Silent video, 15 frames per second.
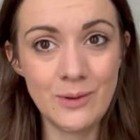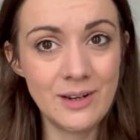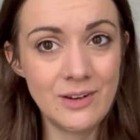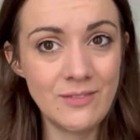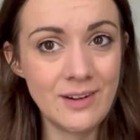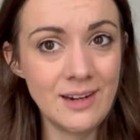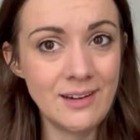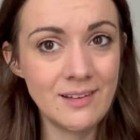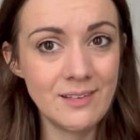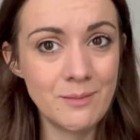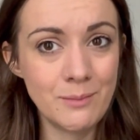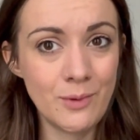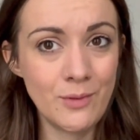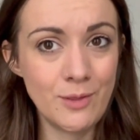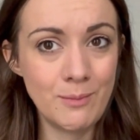and it really
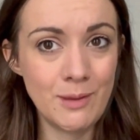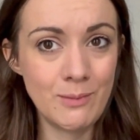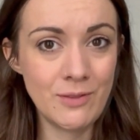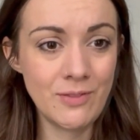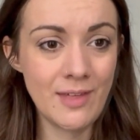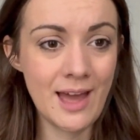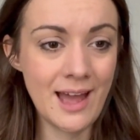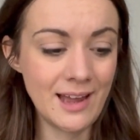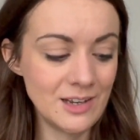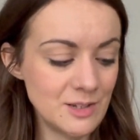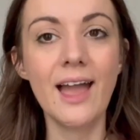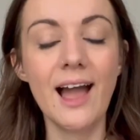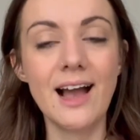doesn't bother me with that.